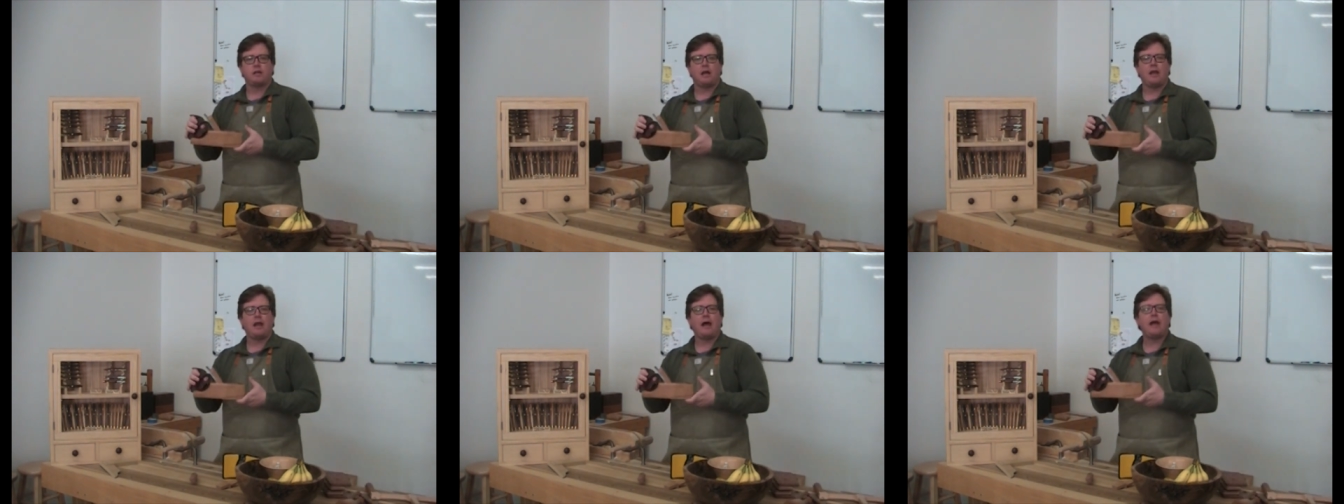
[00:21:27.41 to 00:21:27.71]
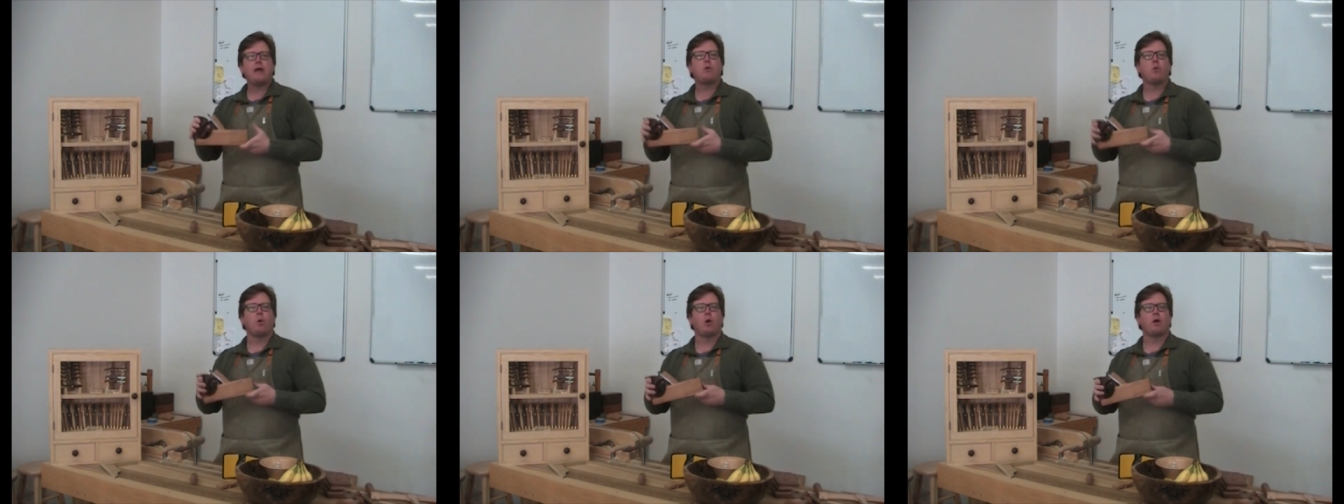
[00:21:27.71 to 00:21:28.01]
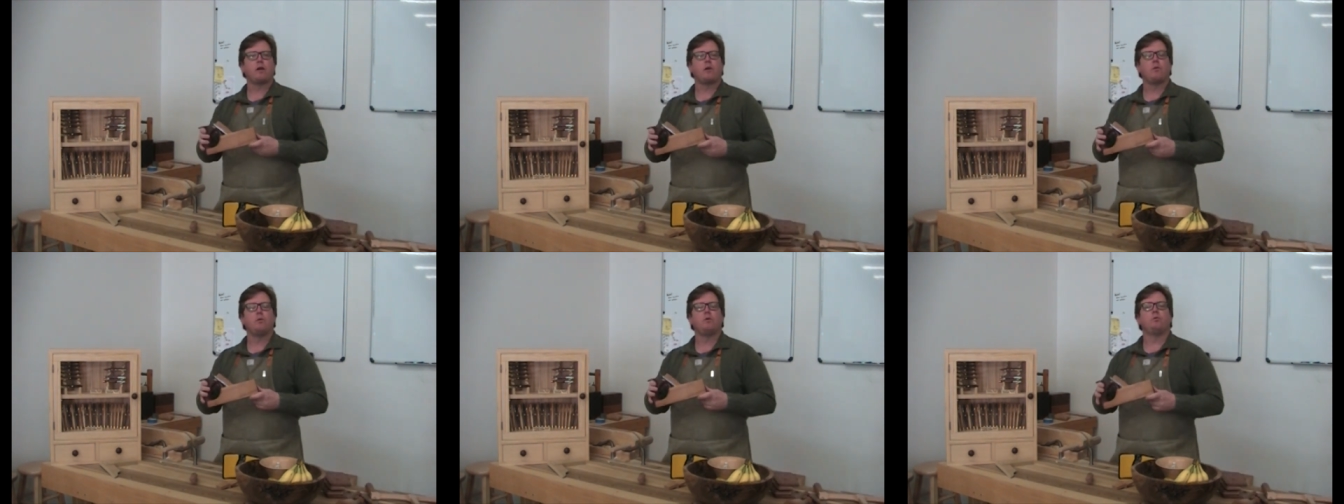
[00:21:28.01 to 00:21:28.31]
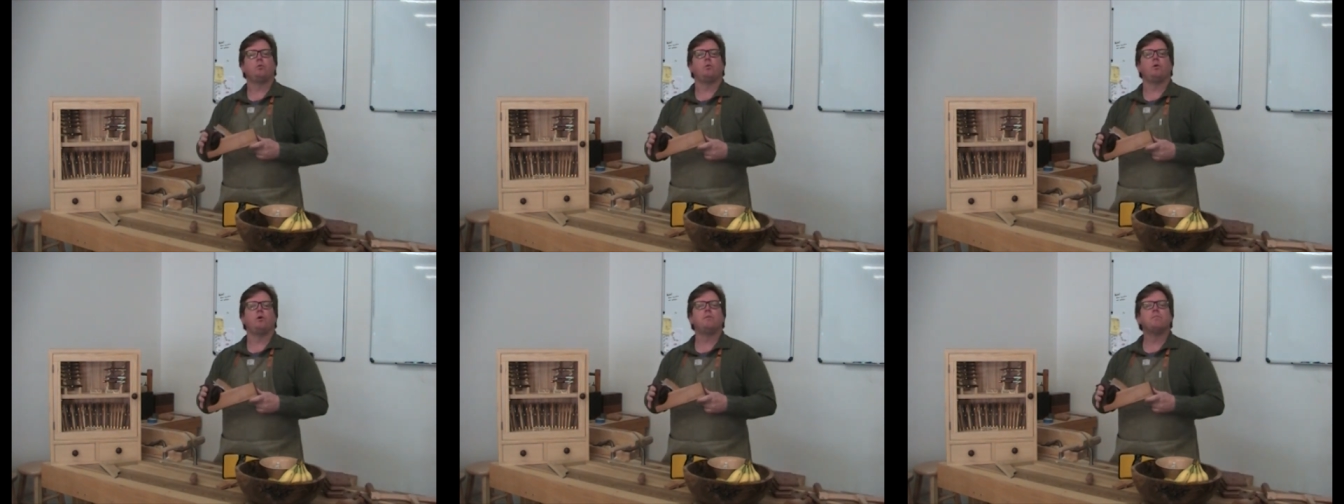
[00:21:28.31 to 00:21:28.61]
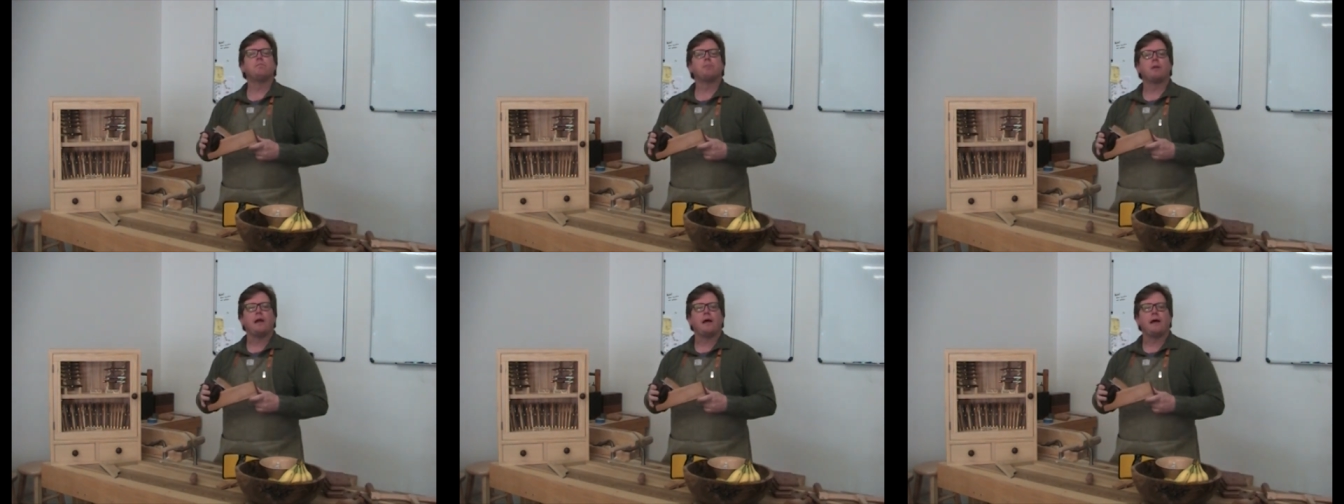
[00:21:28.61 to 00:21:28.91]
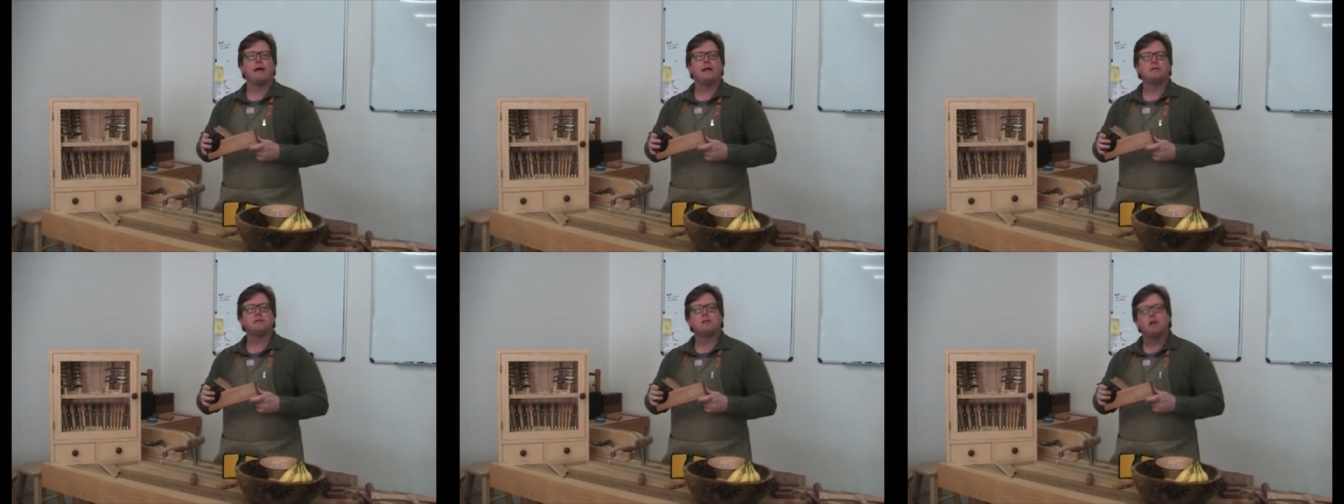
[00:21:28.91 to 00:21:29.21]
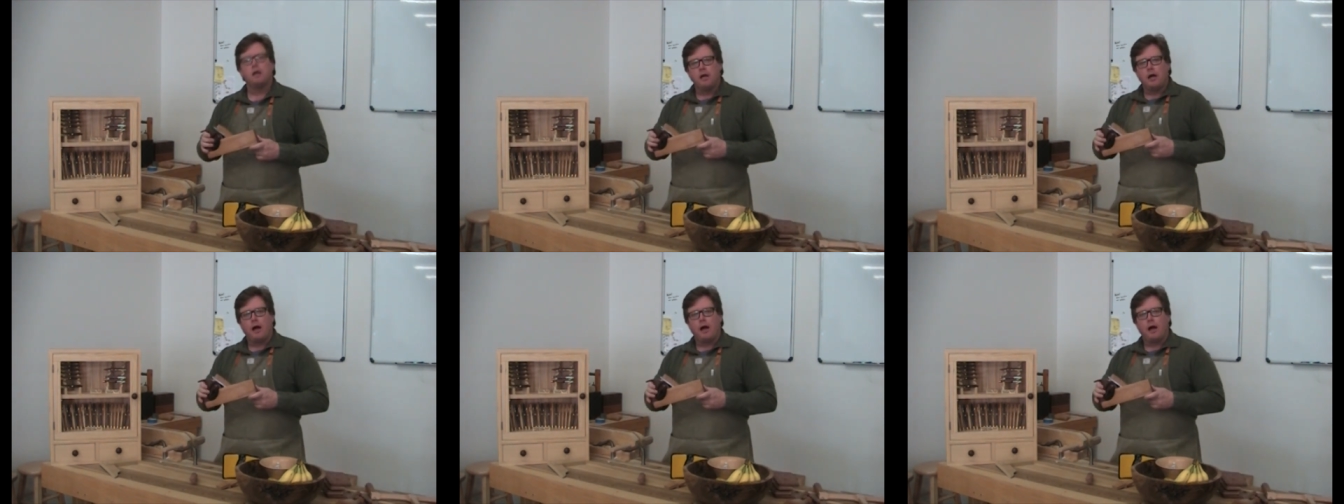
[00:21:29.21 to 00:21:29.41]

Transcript: I like working with wooden planes.